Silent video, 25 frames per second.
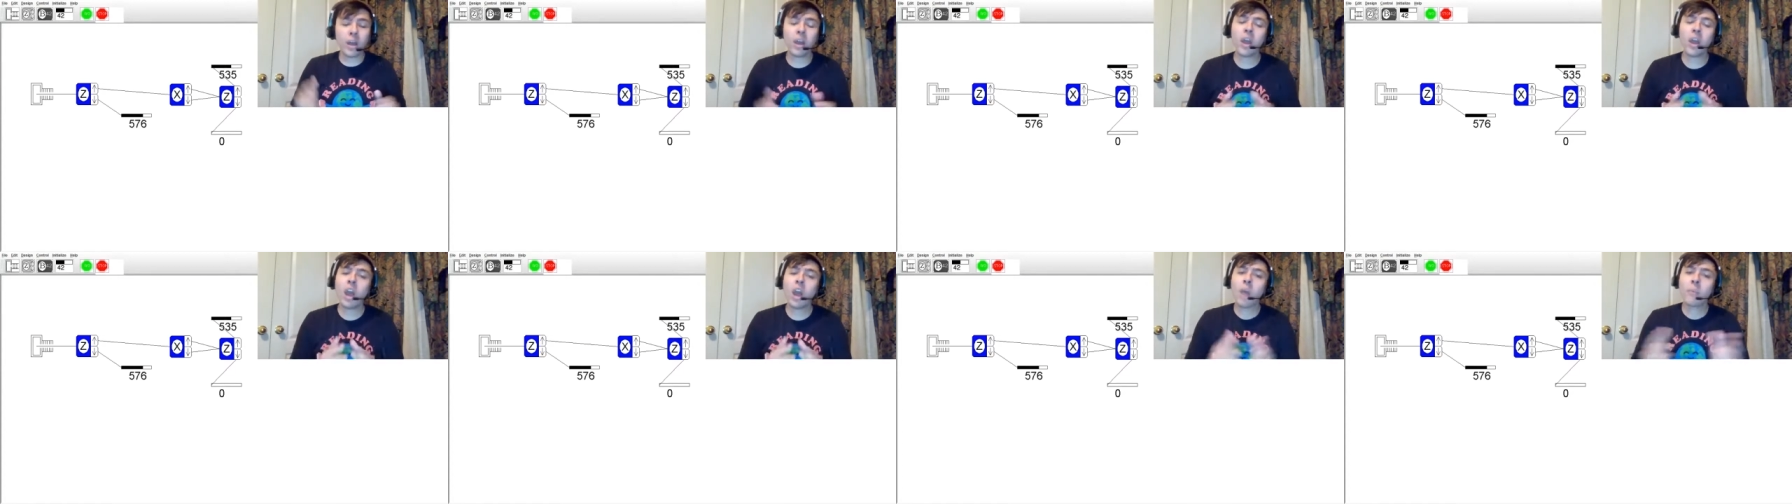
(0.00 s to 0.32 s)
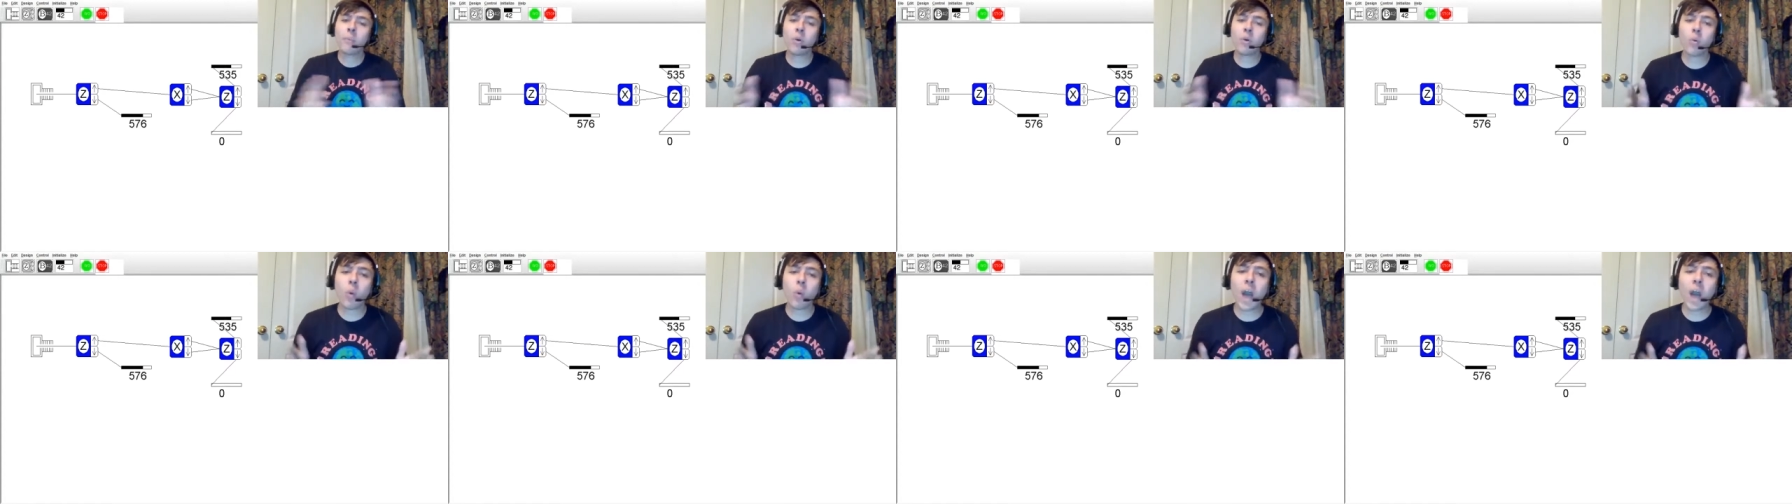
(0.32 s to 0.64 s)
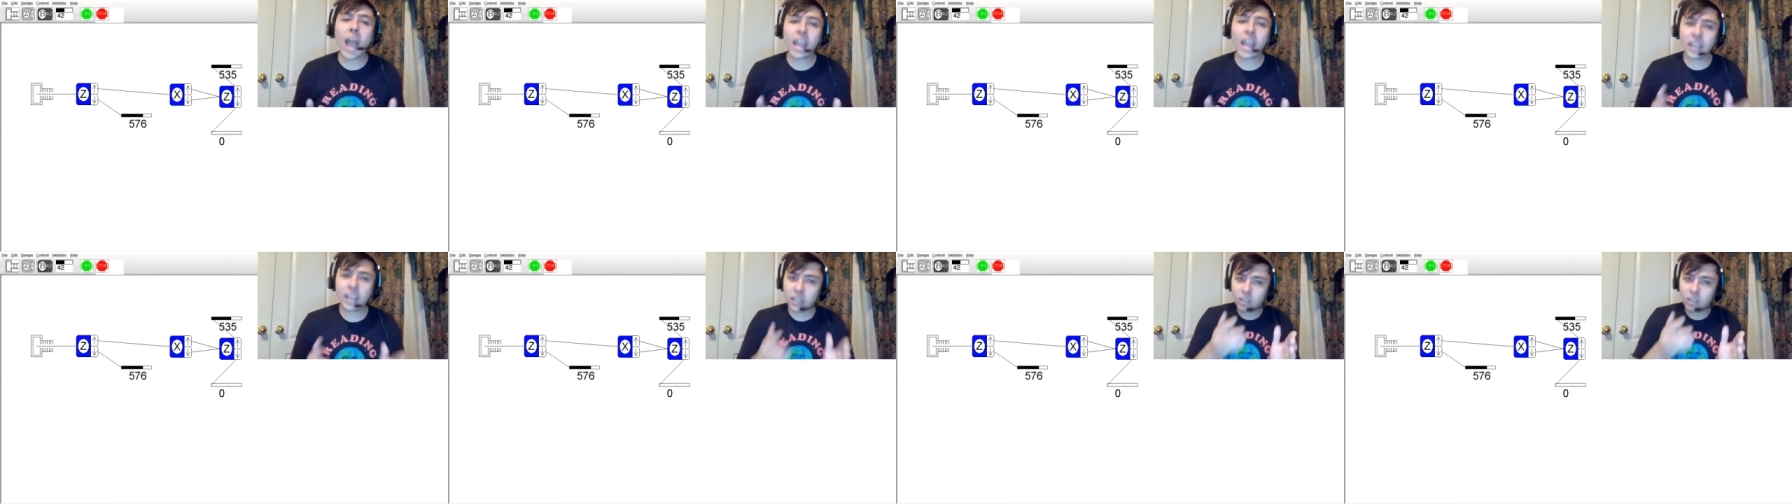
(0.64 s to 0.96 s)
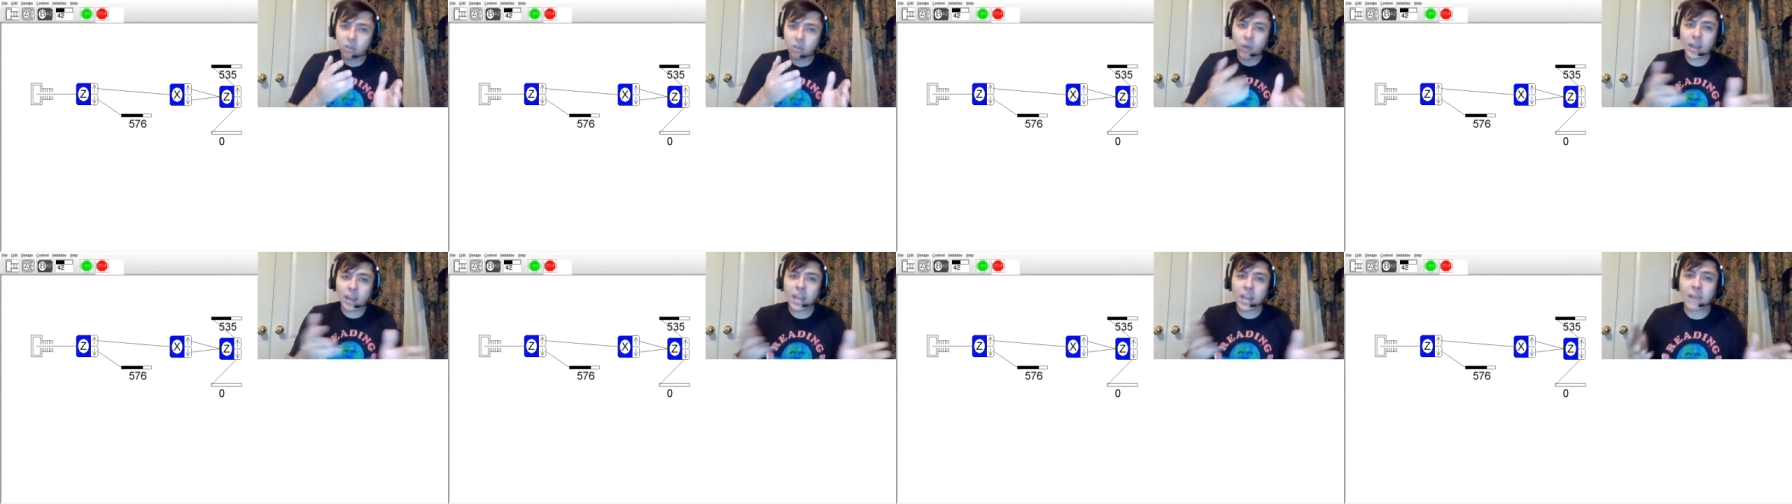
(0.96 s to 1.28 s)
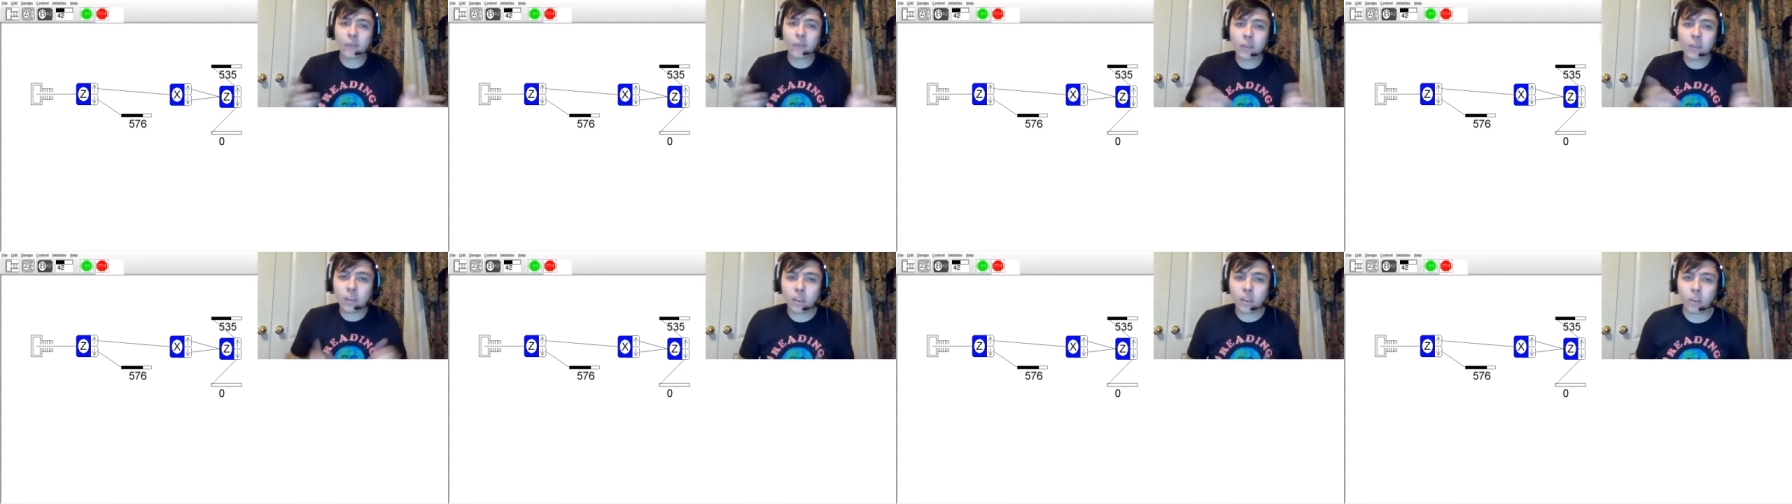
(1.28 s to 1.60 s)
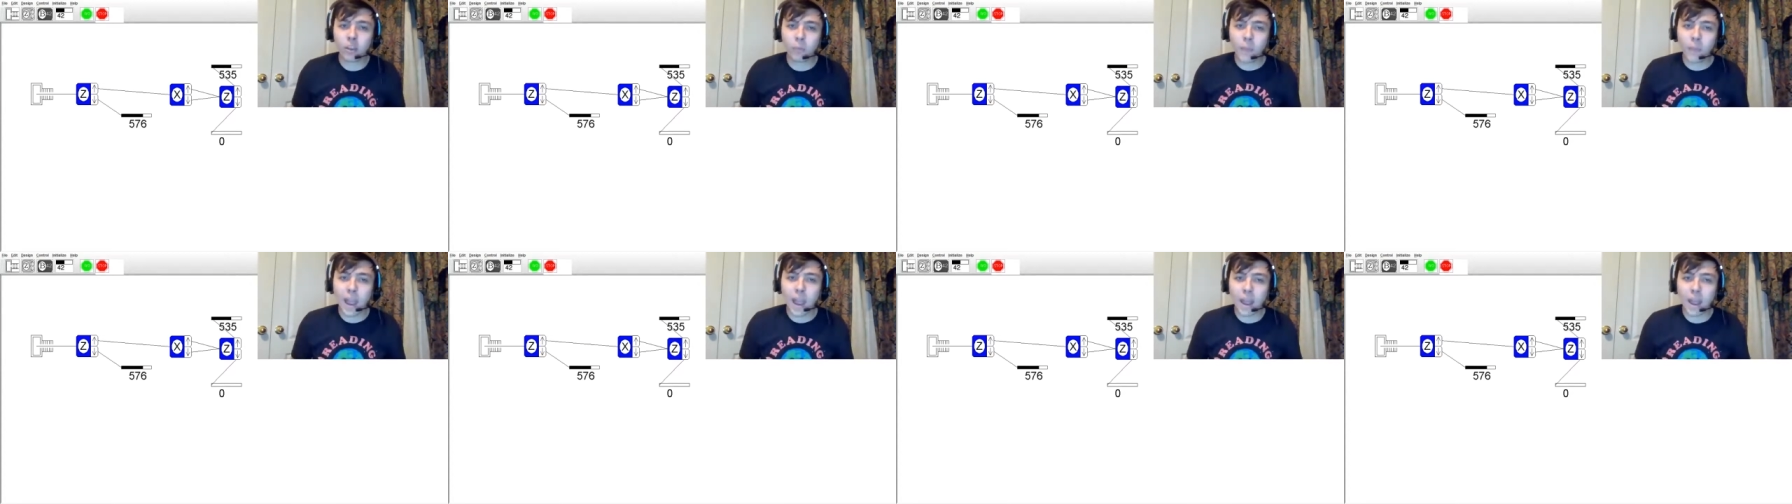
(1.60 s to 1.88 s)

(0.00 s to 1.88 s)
but why do I never see your math